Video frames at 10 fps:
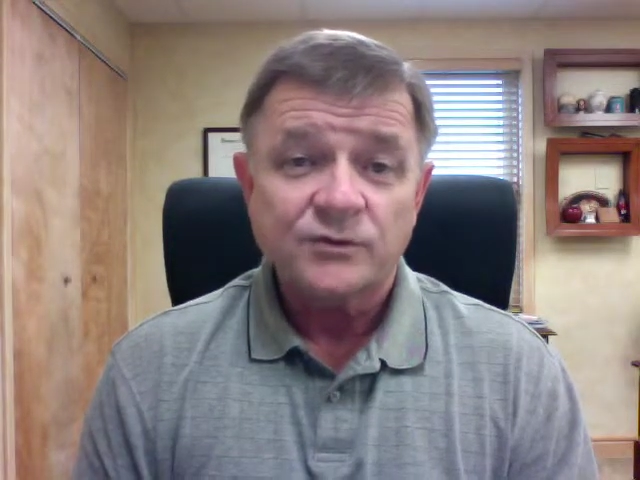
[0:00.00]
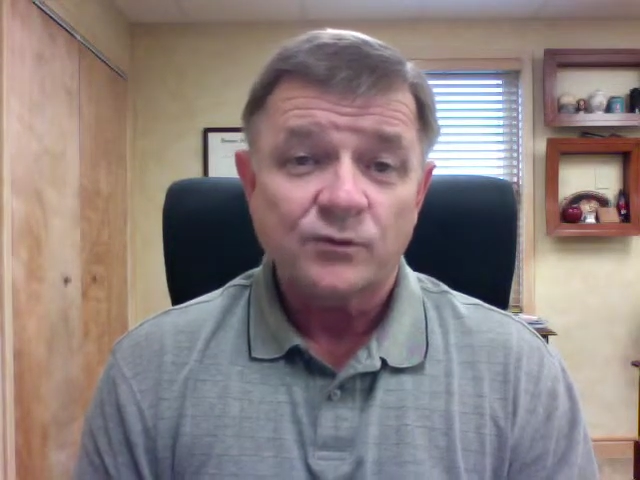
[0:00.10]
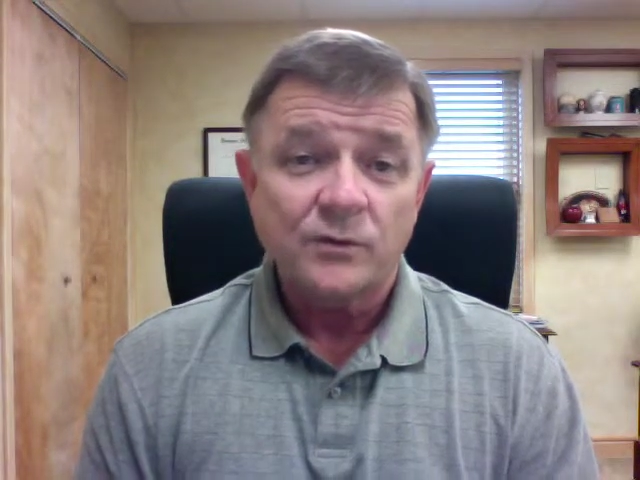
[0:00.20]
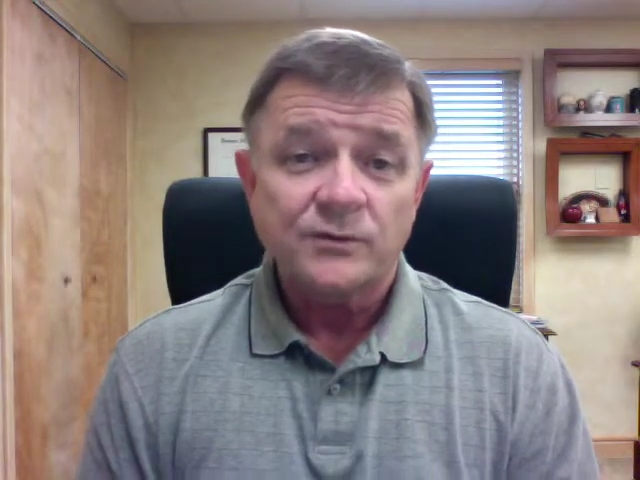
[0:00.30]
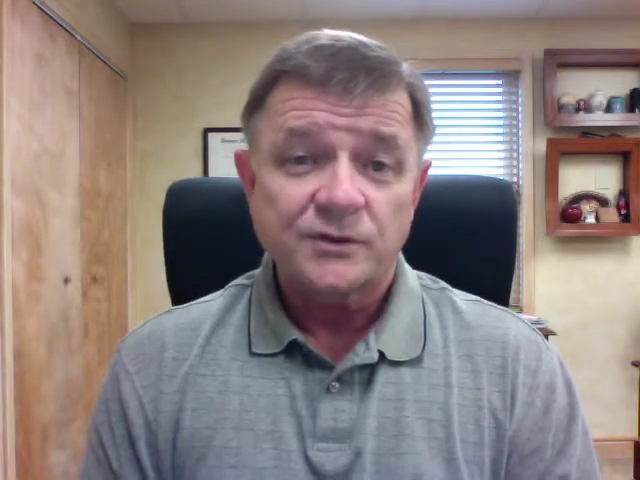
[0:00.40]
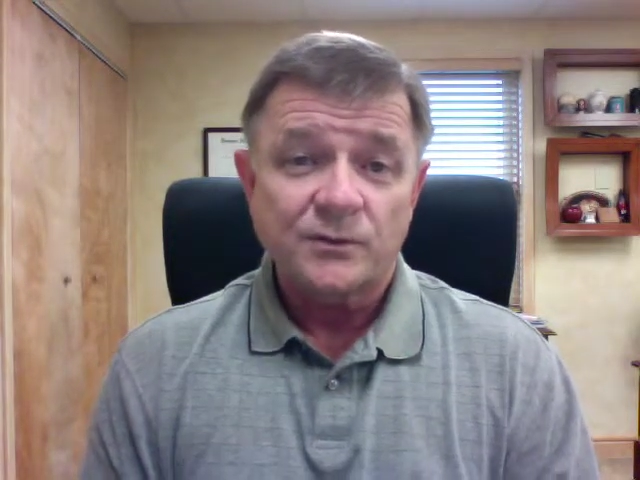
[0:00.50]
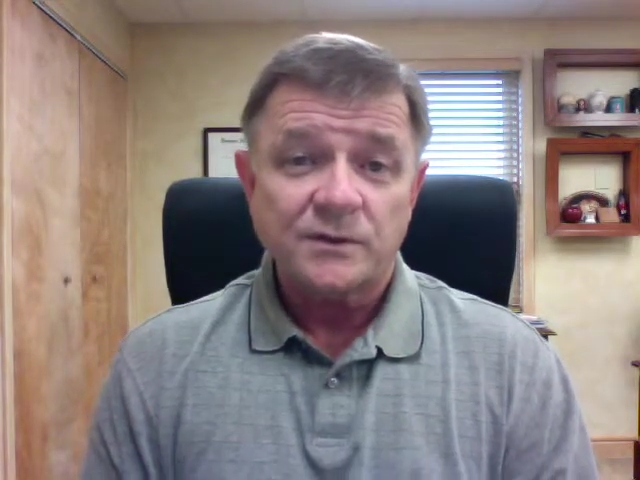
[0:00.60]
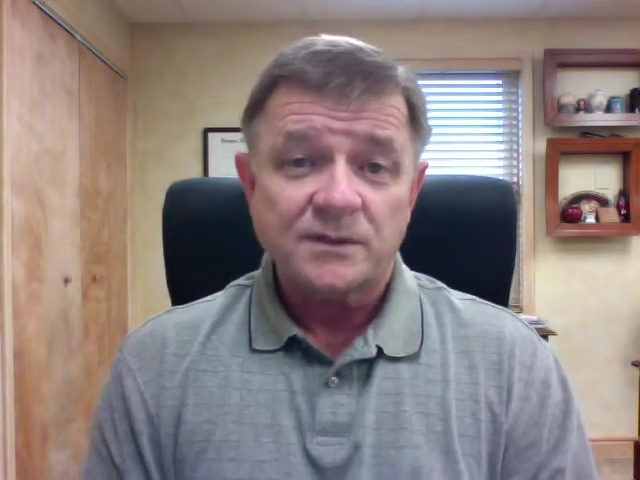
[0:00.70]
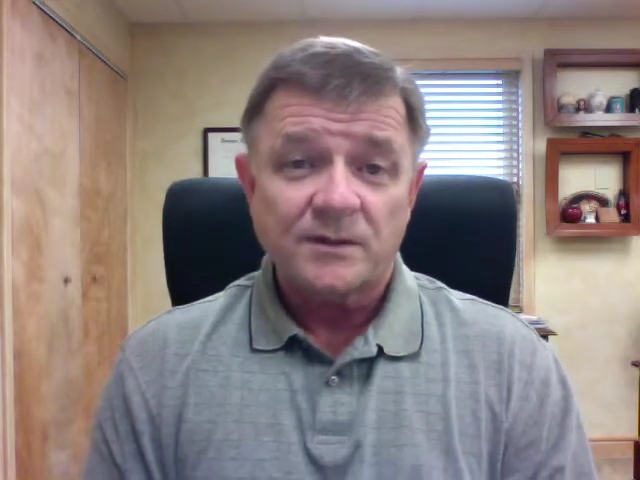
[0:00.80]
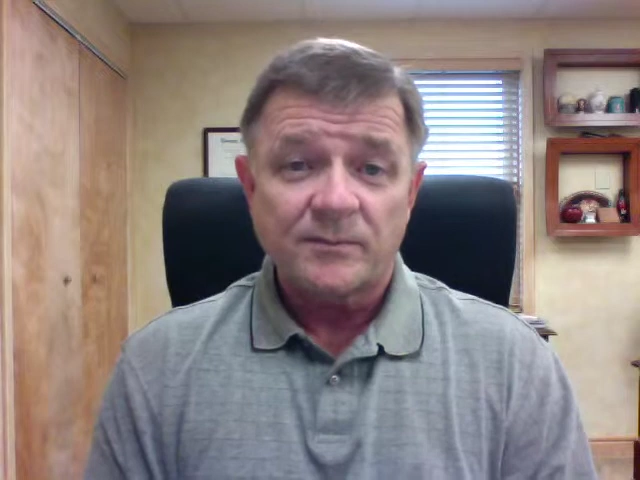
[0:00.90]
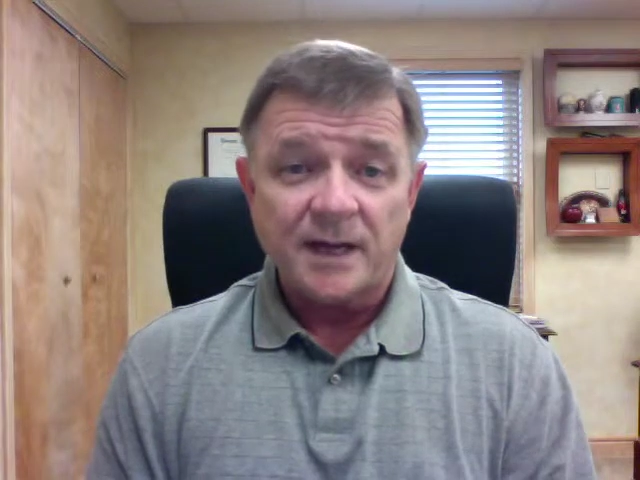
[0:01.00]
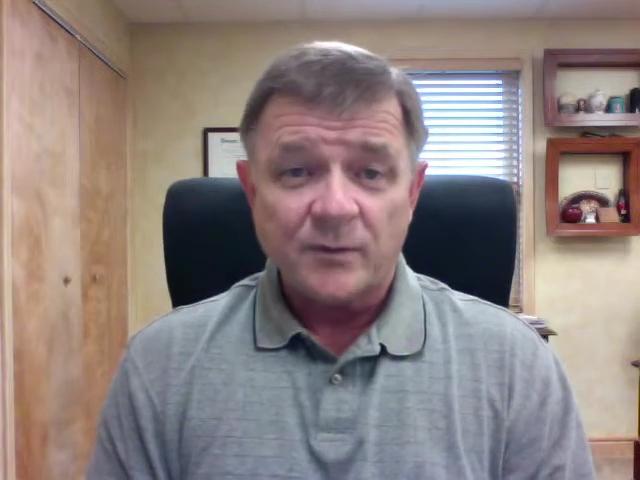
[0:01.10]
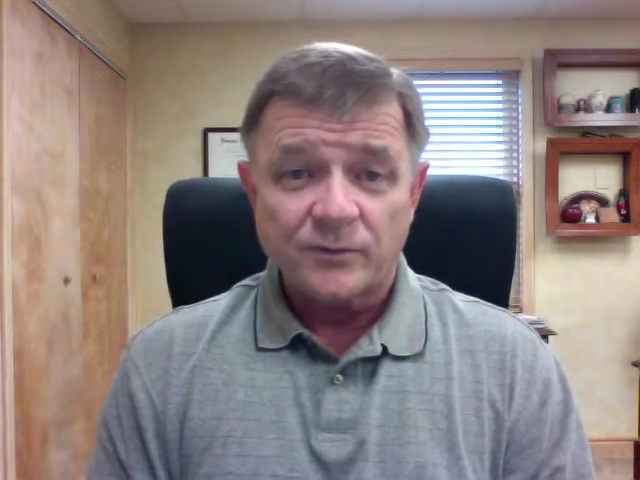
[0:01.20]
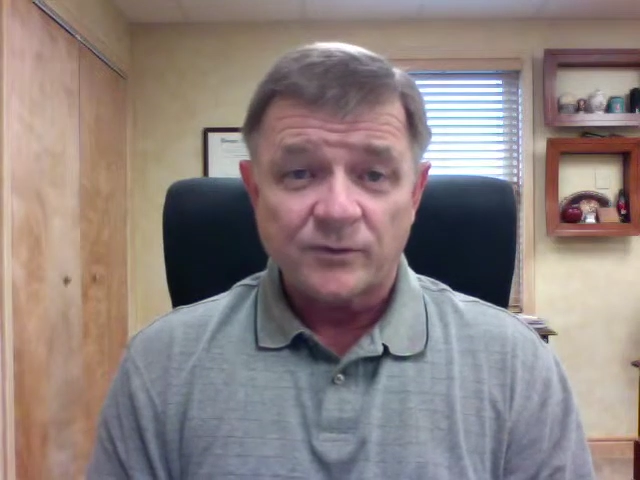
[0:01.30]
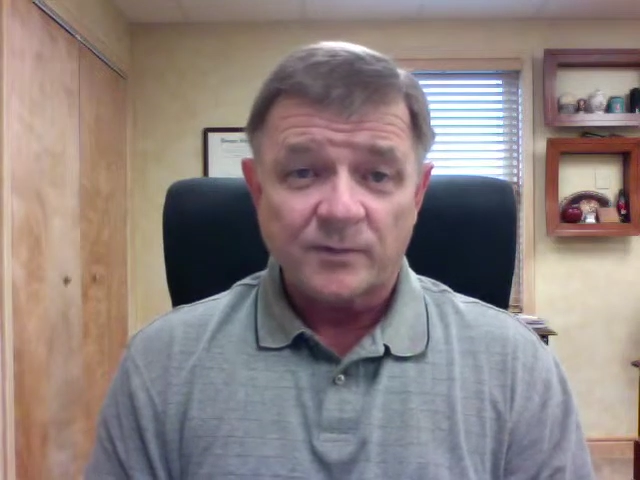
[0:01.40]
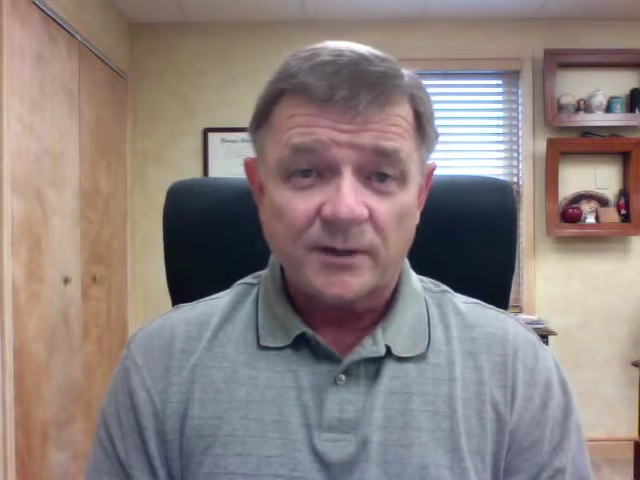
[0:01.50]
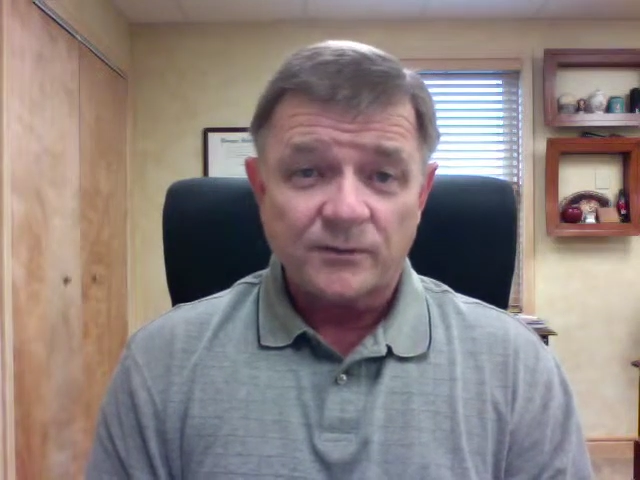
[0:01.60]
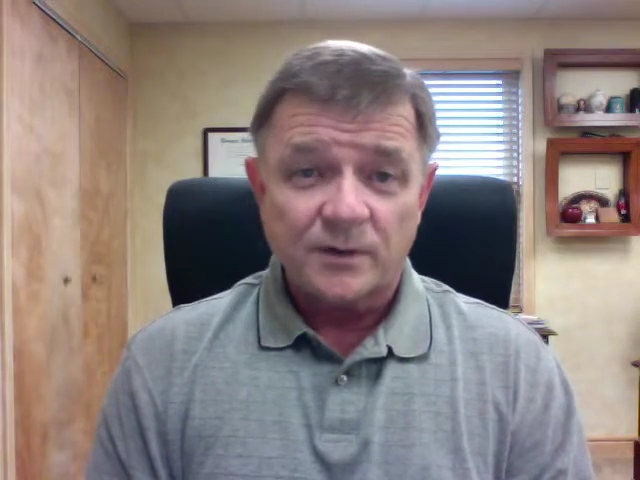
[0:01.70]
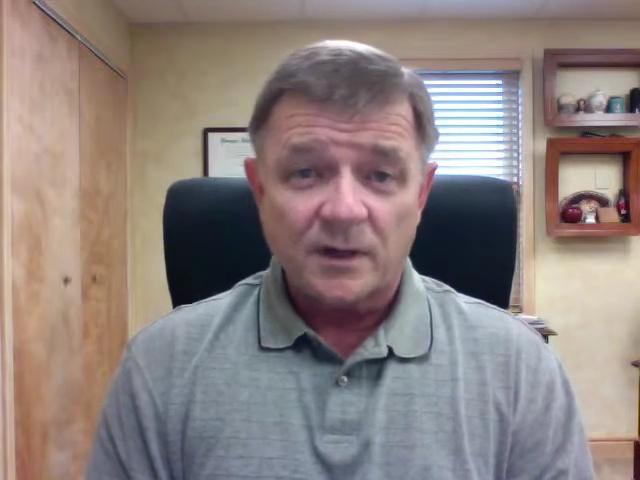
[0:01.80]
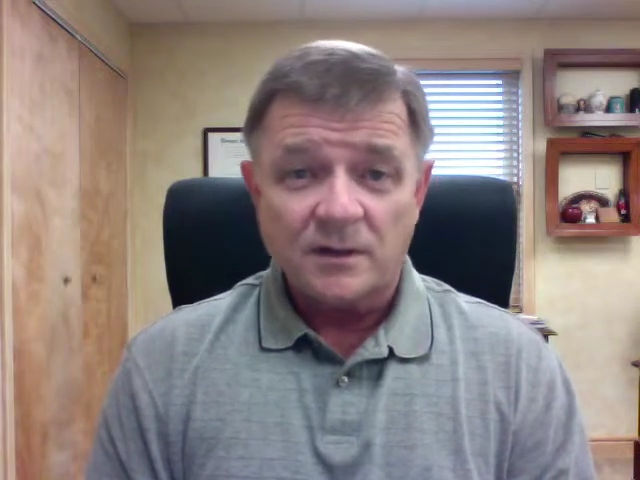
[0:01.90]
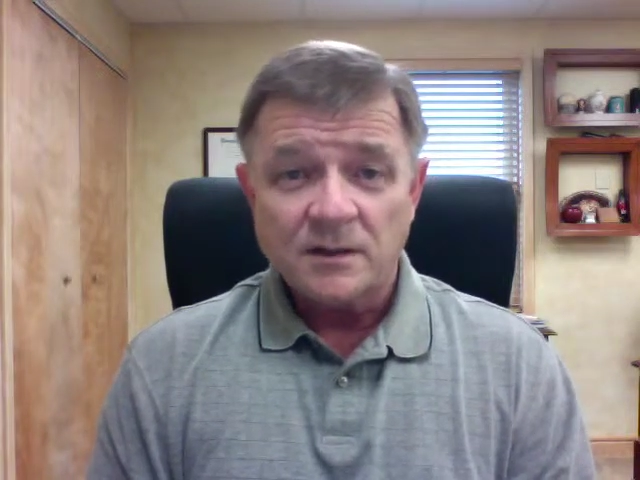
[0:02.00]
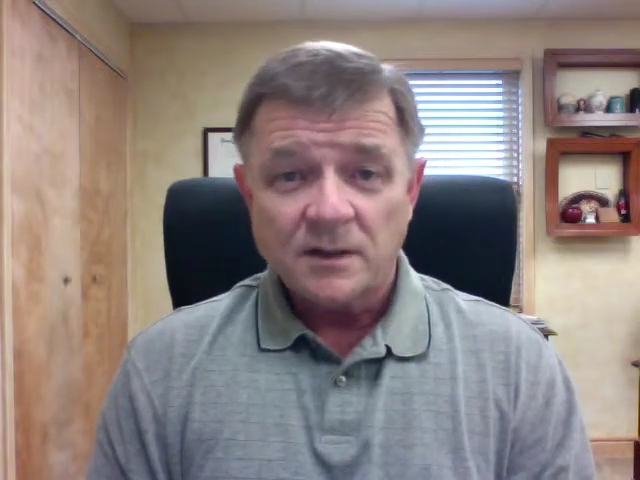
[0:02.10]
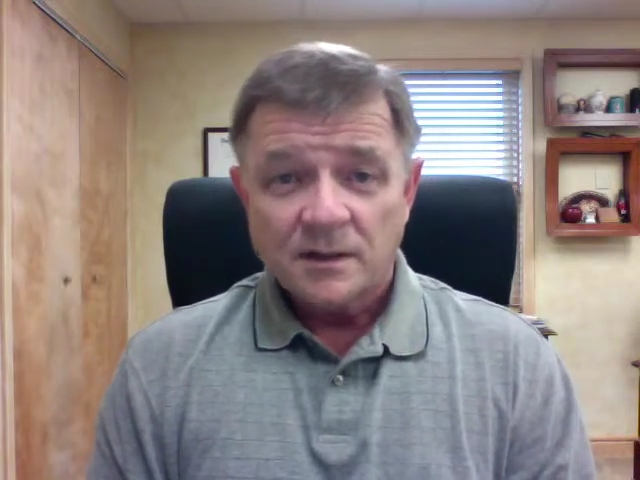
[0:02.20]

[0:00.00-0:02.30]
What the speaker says: It's Ruth. She wants to come back with her mother-in-law